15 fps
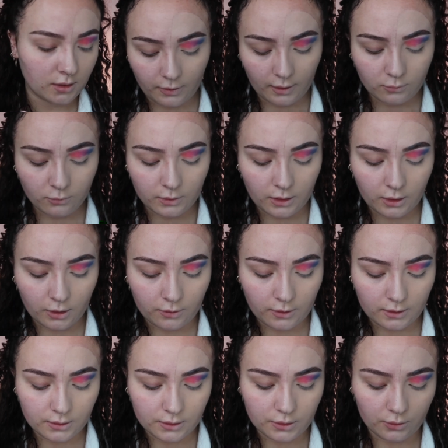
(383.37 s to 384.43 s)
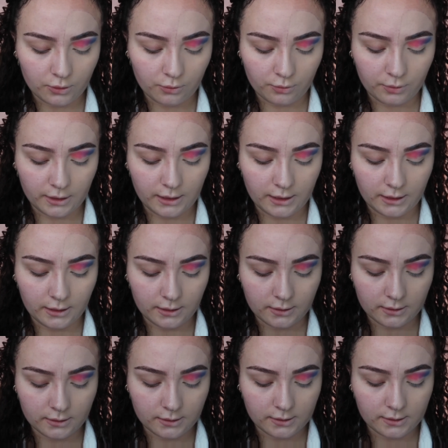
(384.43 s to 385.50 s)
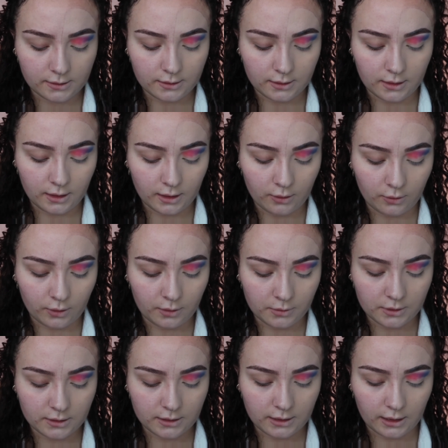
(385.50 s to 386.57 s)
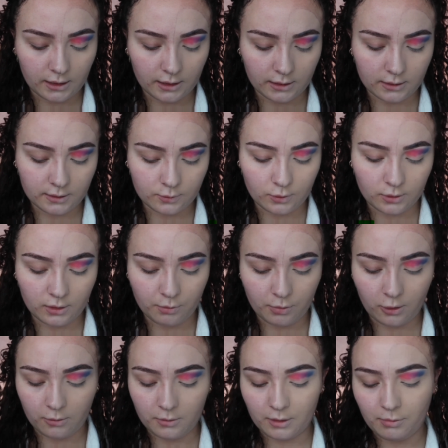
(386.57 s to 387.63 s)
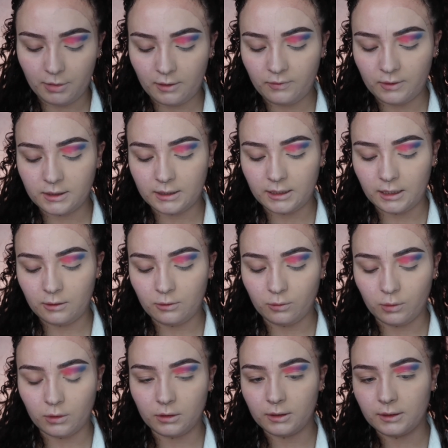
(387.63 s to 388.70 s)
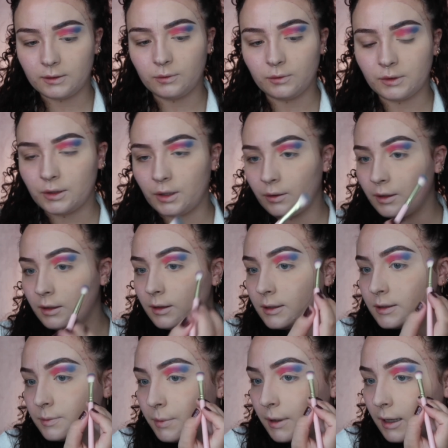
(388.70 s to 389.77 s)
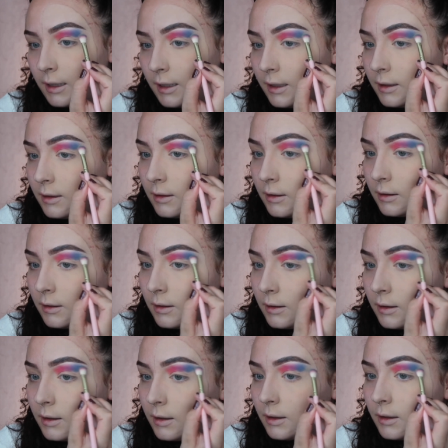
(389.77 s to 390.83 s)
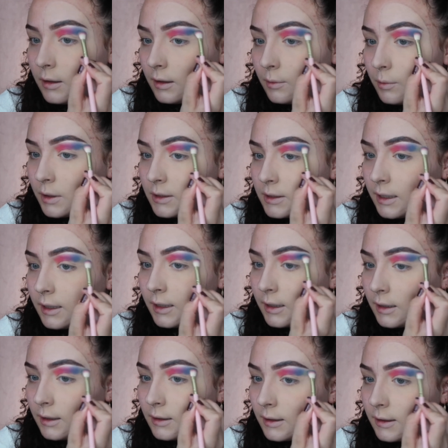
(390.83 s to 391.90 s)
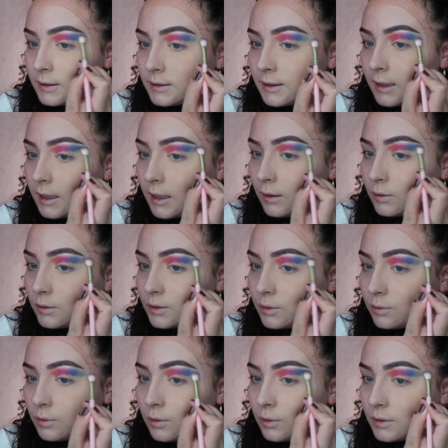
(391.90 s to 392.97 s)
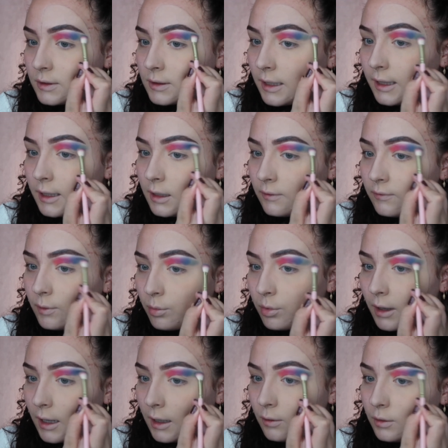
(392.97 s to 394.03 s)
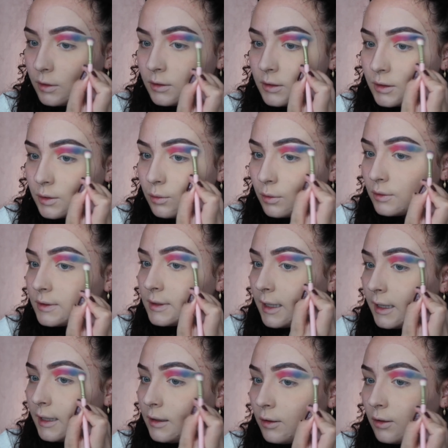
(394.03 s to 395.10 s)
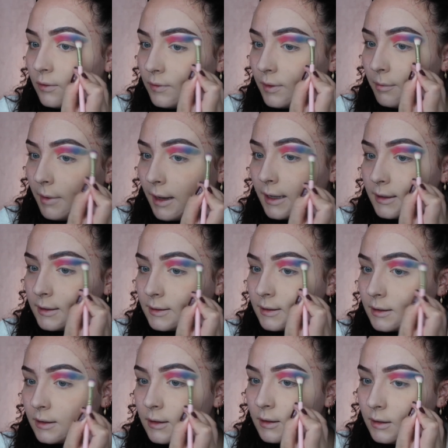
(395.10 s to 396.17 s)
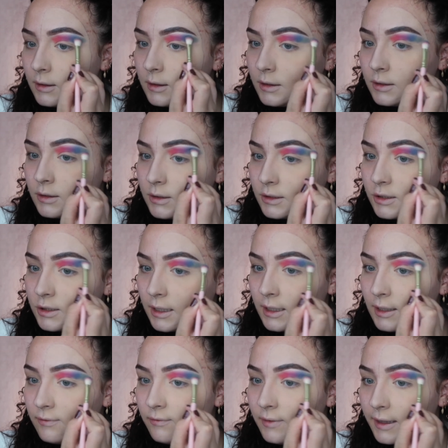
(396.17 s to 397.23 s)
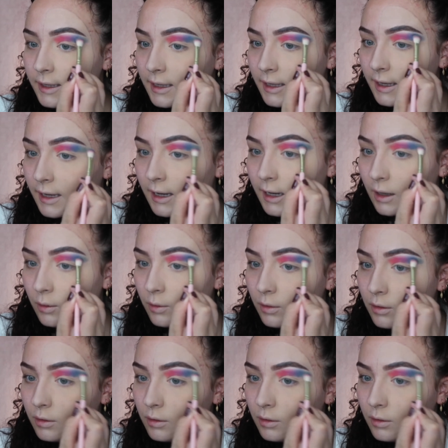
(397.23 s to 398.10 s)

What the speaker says: Then we go into greens. Now I'm just taking this one at the bottom and a bit of the teal one that's also in this palette. And we're taking this out towards the end of the brow and towards the end of the mask. Just gently flicking it out.